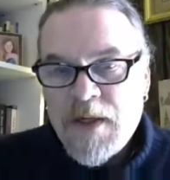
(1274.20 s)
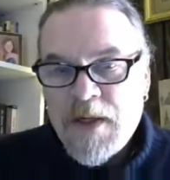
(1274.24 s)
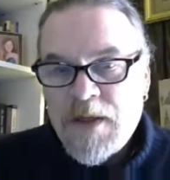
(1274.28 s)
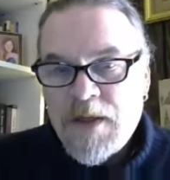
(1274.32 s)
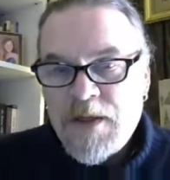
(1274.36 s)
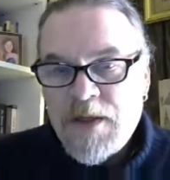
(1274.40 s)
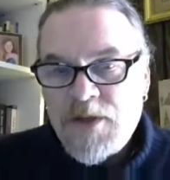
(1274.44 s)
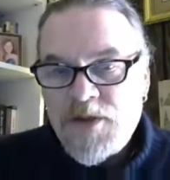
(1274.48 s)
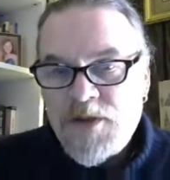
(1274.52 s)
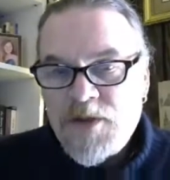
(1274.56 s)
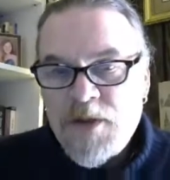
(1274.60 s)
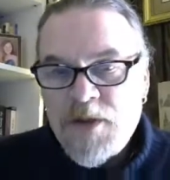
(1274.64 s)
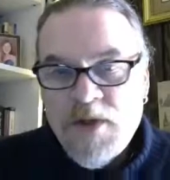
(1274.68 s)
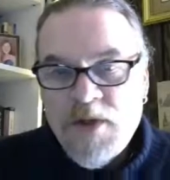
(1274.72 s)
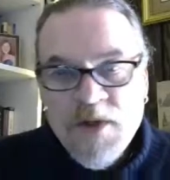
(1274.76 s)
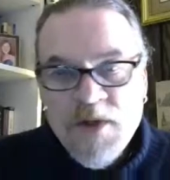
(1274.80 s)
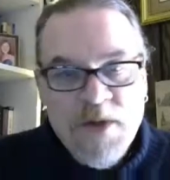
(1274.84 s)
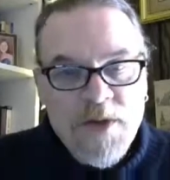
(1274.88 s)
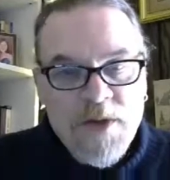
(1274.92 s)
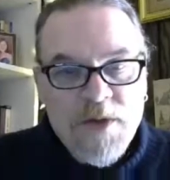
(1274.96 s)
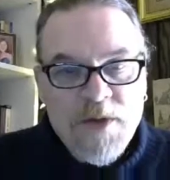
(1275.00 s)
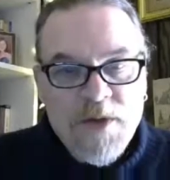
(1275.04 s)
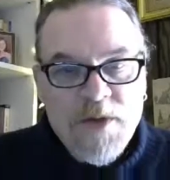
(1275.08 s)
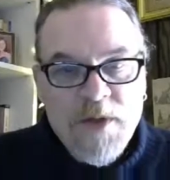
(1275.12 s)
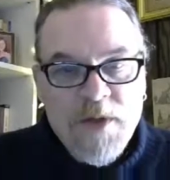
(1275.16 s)
to
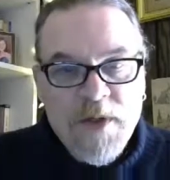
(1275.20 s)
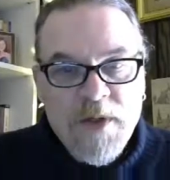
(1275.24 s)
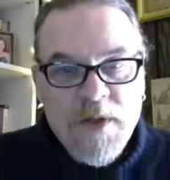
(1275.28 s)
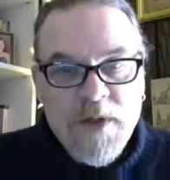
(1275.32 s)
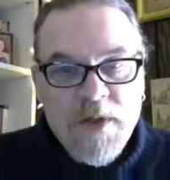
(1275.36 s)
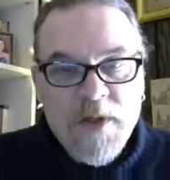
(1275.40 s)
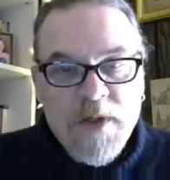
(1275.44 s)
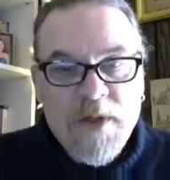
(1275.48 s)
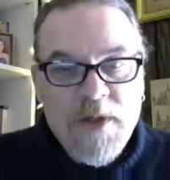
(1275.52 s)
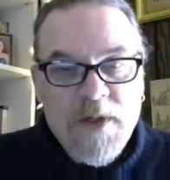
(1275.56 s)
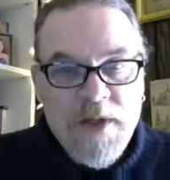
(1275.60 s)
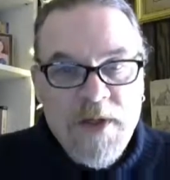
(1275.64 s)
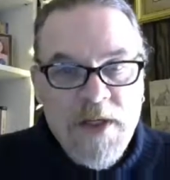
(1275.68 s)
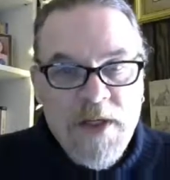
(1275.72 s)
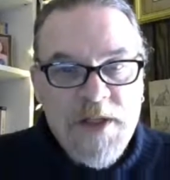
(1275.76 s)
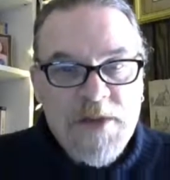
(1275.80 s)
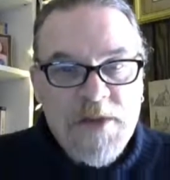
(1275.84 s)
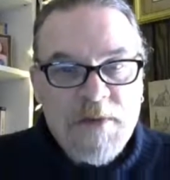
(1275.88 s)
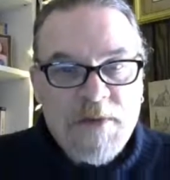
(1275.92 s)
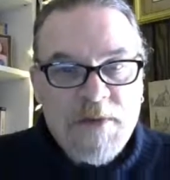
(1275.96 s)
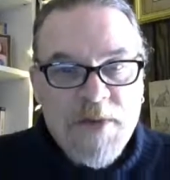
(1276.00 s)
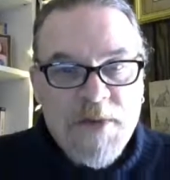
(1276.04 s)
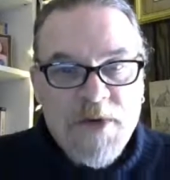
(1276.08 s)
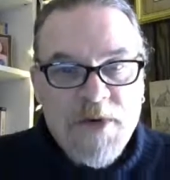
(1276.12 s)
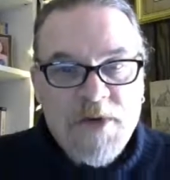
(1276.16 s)
include these
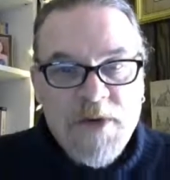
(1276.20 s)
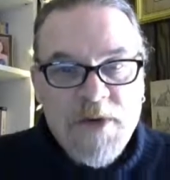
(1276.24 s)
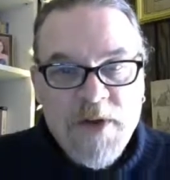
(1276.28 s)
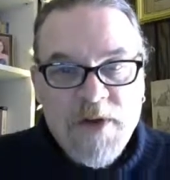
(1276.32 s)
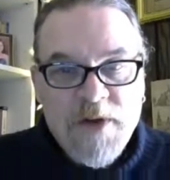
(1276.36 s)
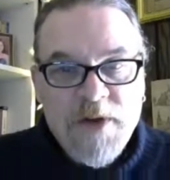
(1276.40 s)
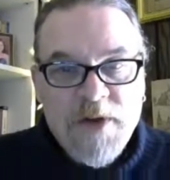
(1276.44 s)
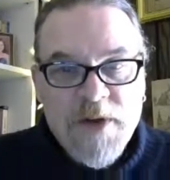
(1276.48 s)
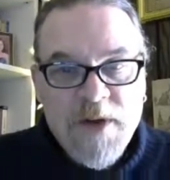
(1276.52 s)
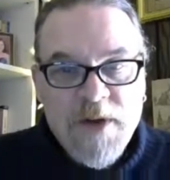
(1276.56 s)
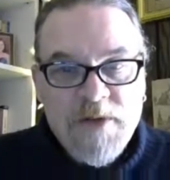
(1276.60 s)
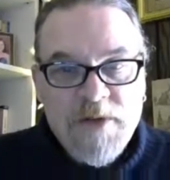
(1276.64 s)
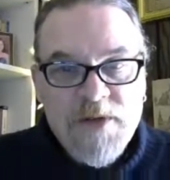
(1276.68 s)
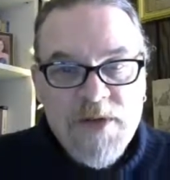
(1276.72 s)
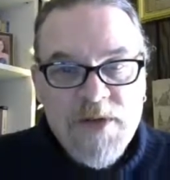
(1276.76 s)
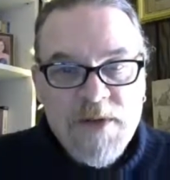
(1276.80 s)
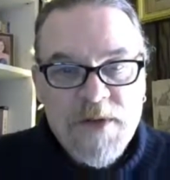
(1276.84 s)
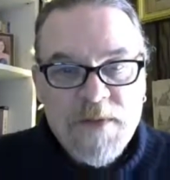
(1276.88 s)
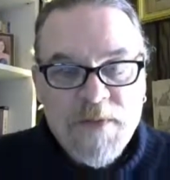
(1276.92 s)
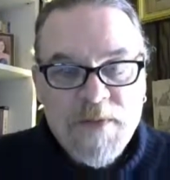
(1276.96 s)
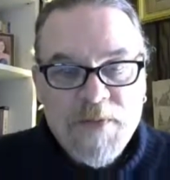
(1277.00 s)
birth narratives